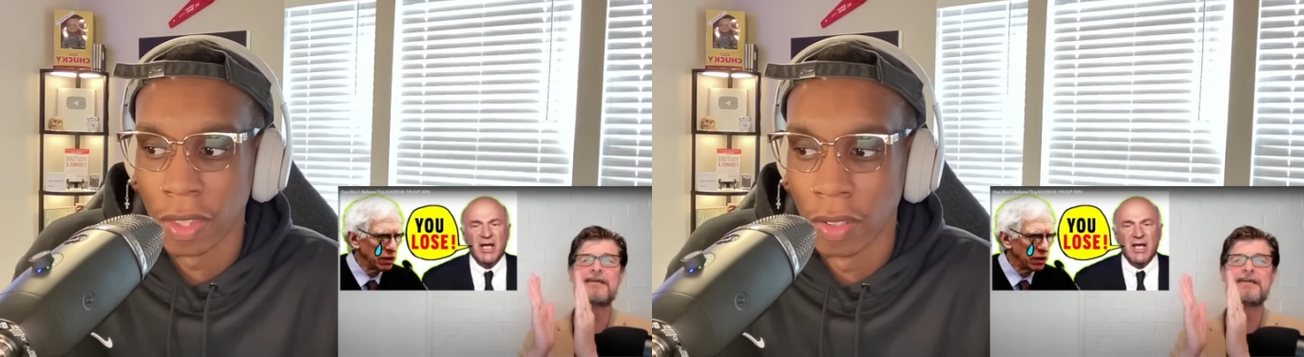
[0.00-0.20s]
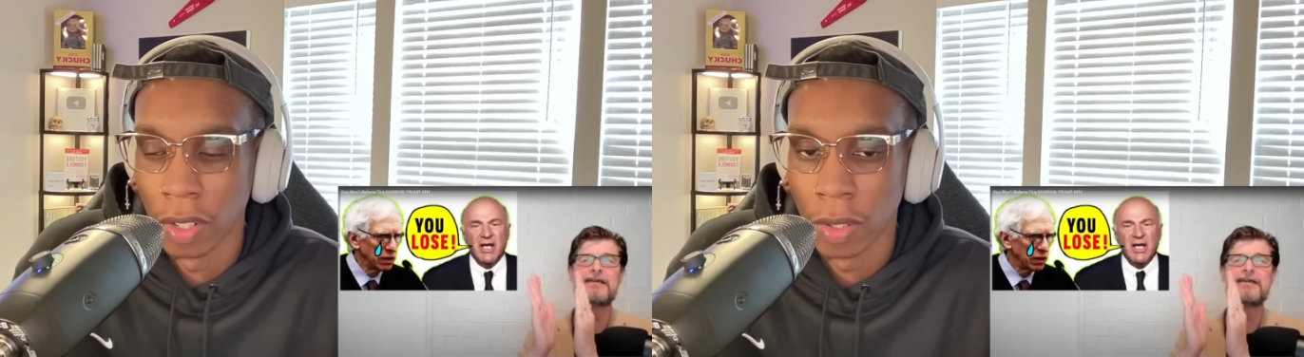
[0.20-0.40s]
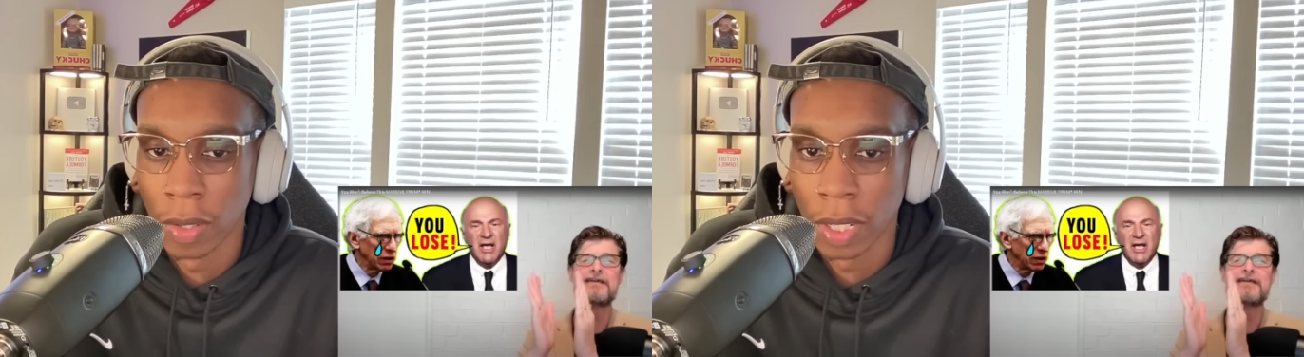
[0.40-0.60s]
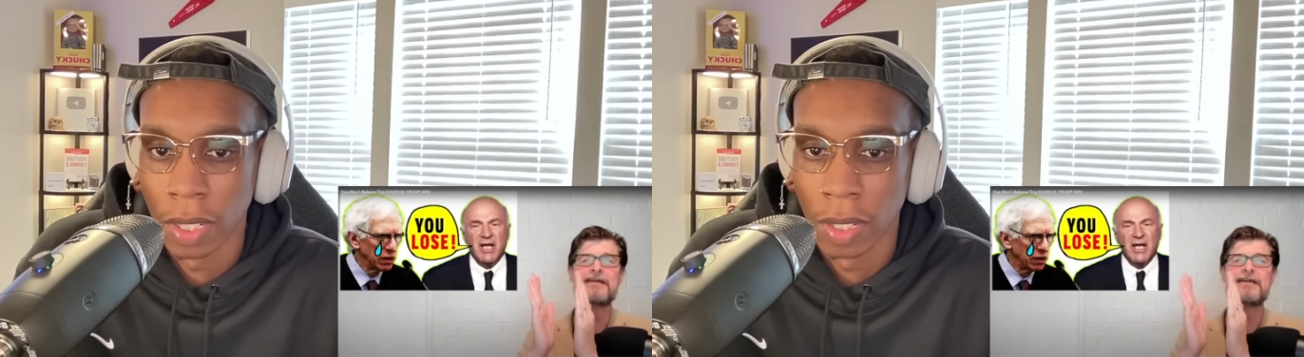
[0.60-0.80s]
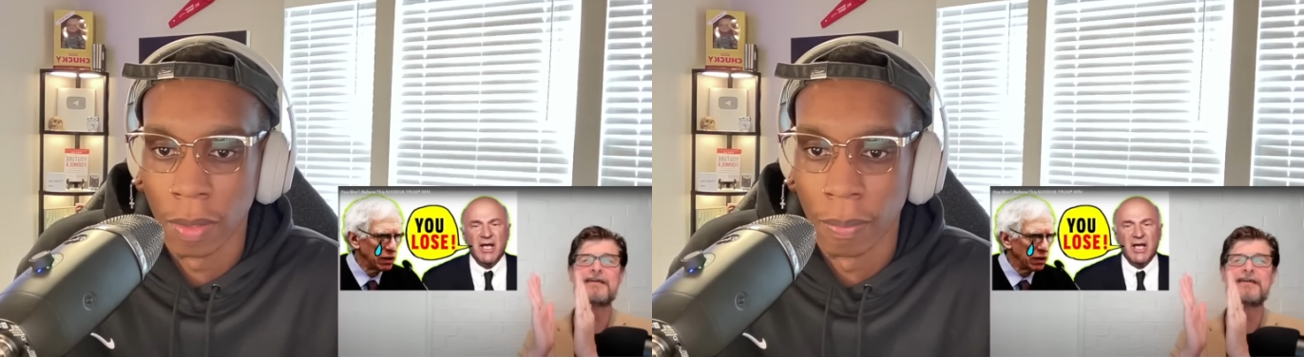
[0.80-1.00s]
Speaker 1: You know,
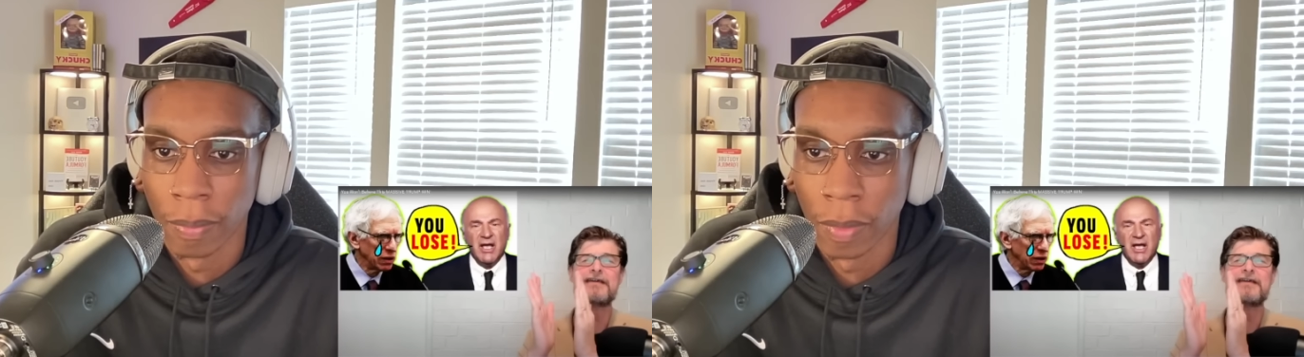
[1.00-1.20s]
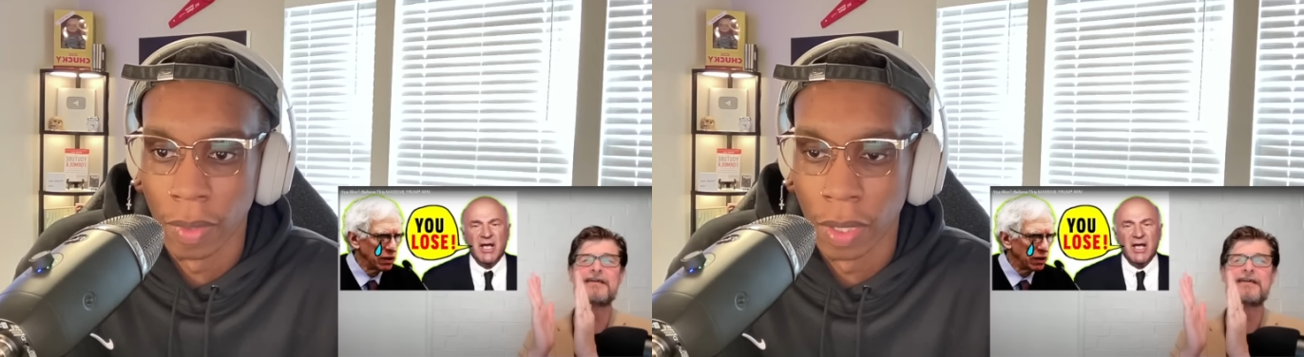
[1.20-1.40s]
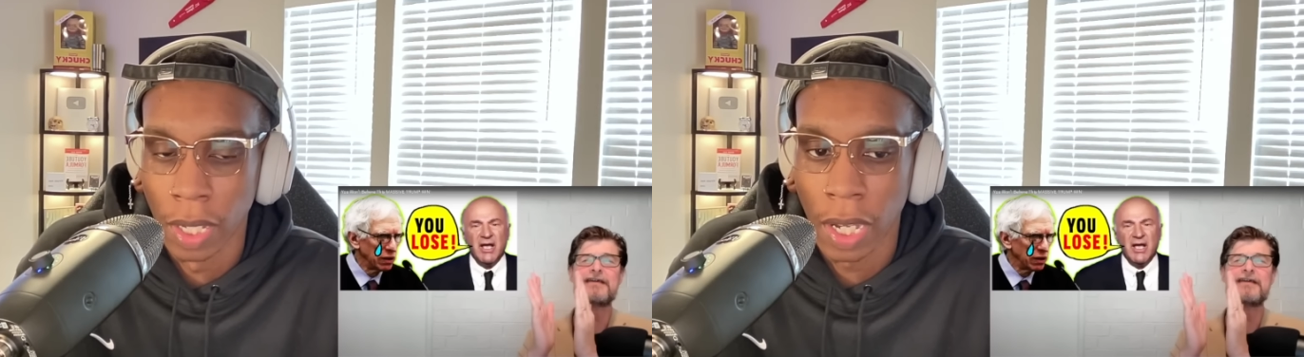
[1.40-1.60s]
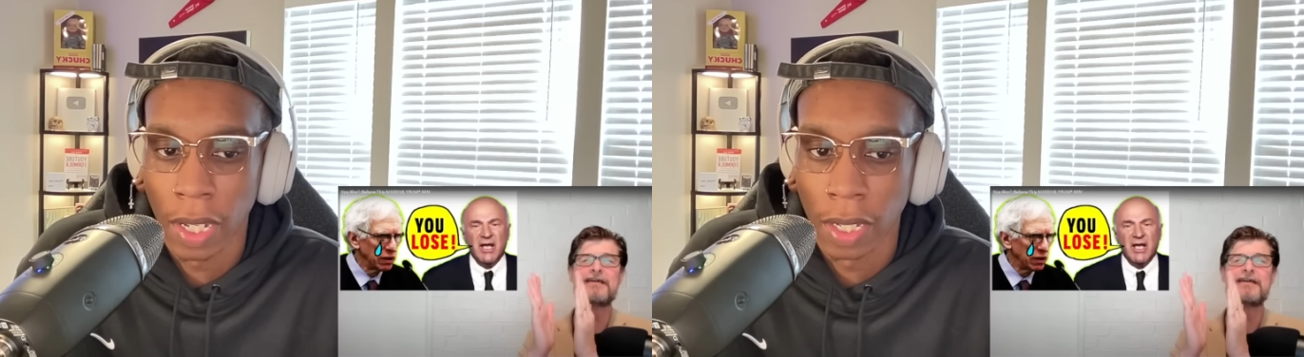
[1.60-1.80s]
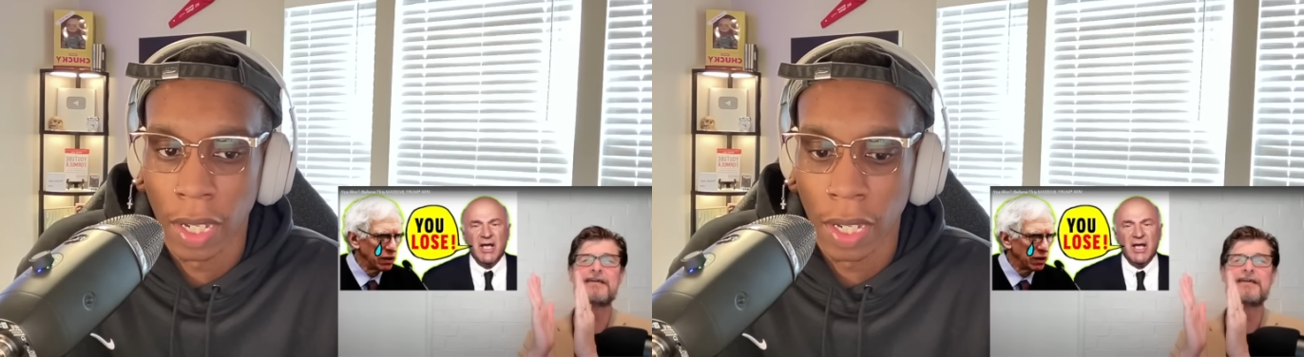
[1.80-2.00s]
um,
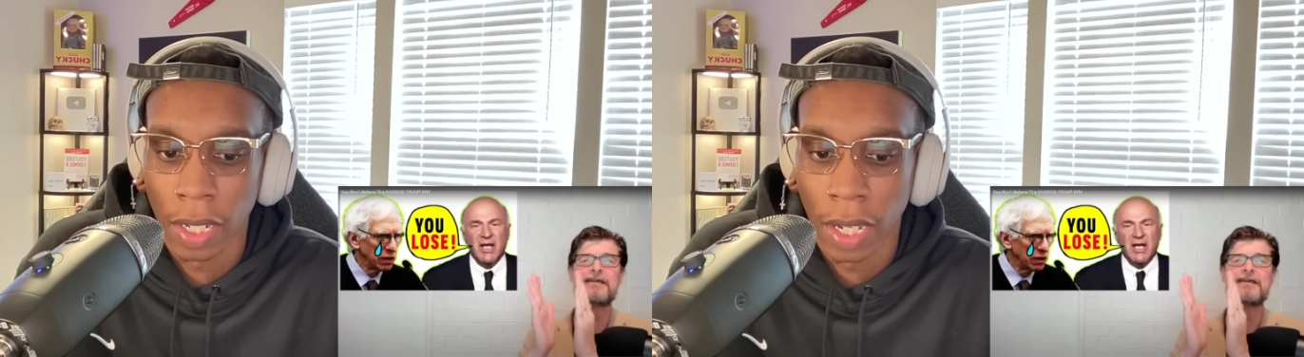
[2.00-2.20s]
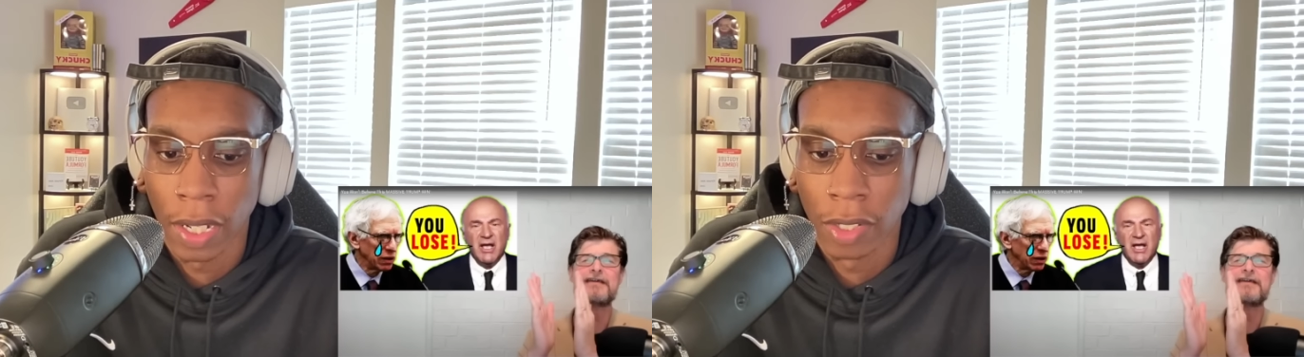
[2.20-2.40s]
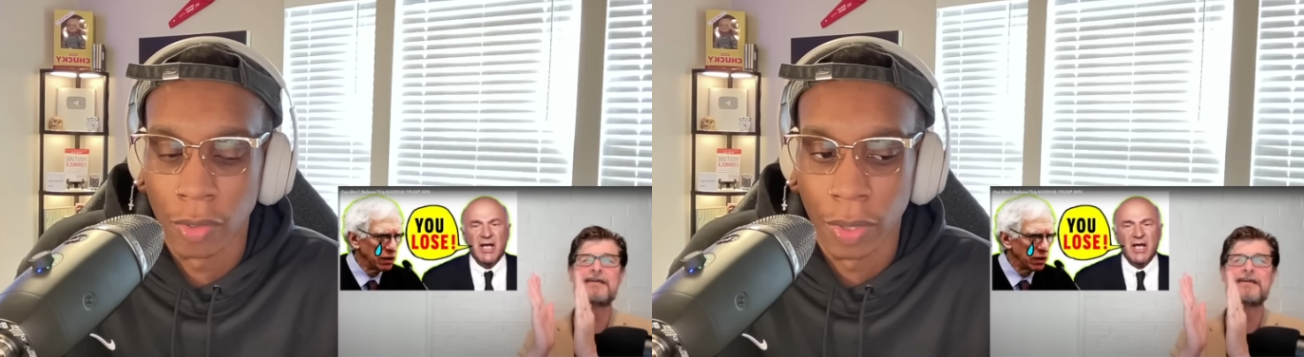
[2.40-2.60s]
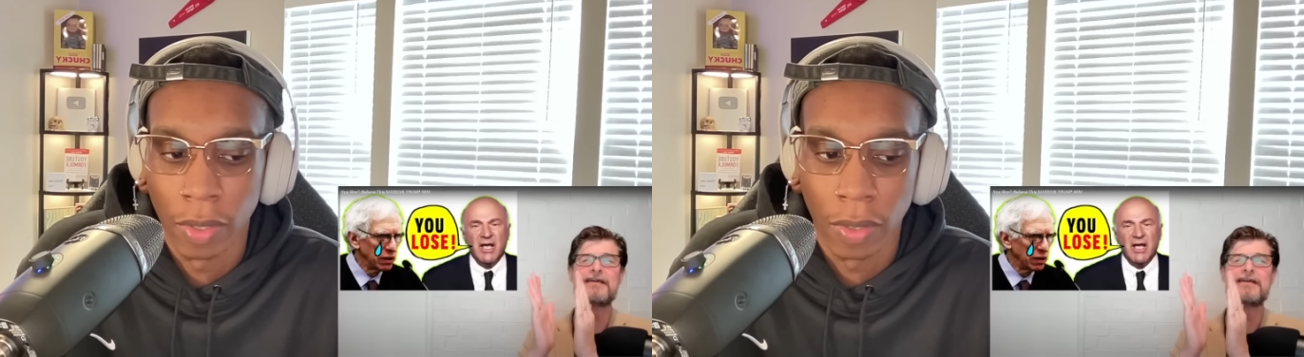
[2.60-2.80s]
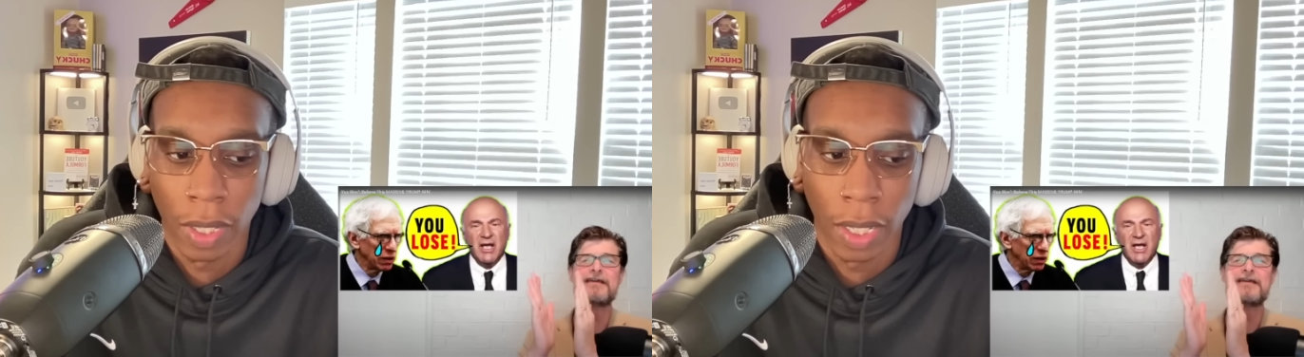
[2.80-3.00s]
God, God, God is
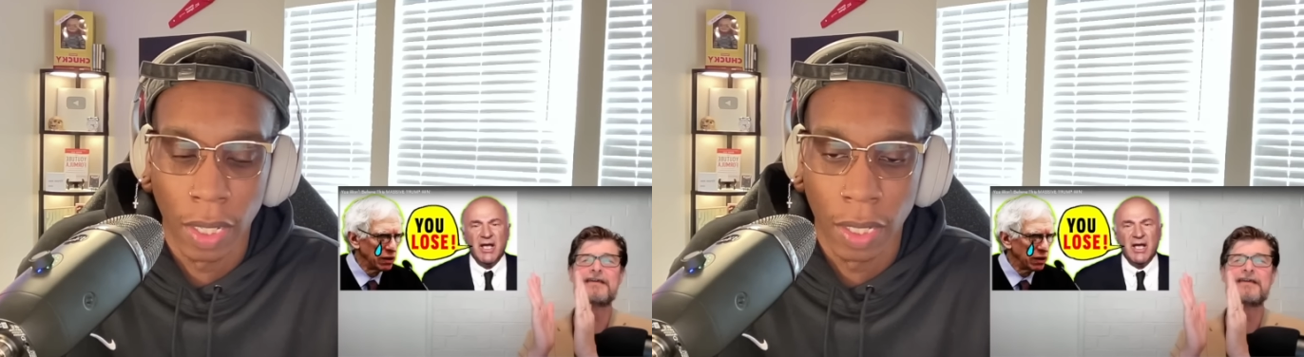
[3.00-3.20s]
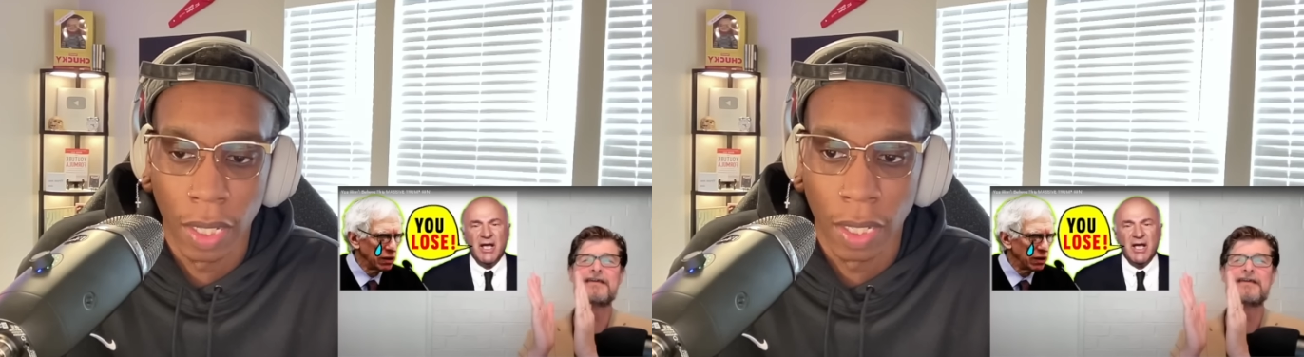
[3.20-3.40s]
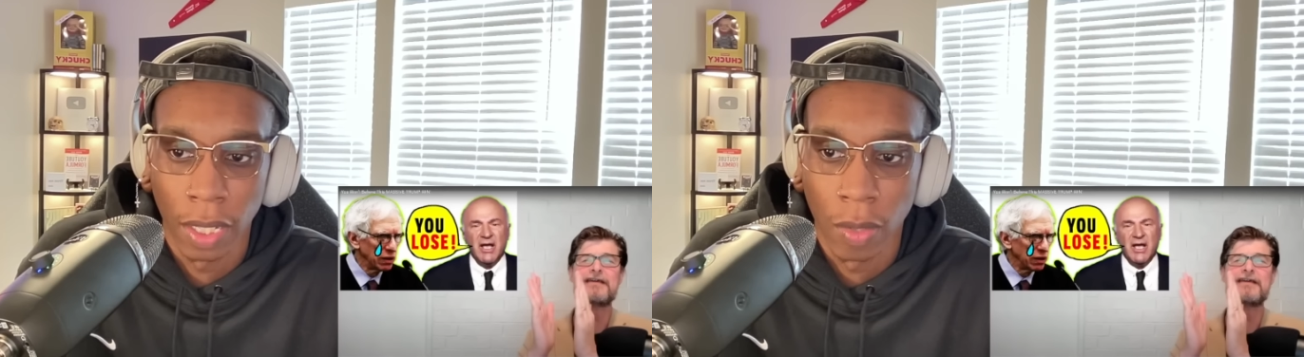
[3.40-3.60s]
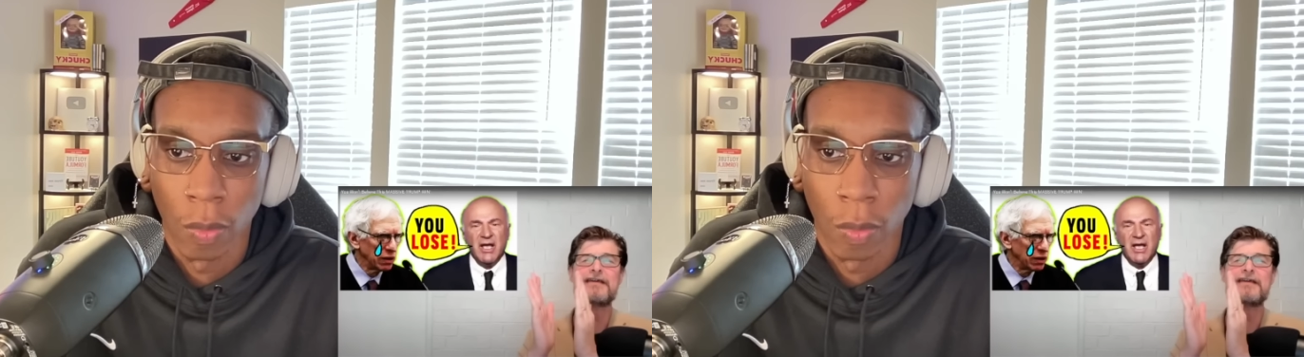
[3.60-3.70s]
real, and and He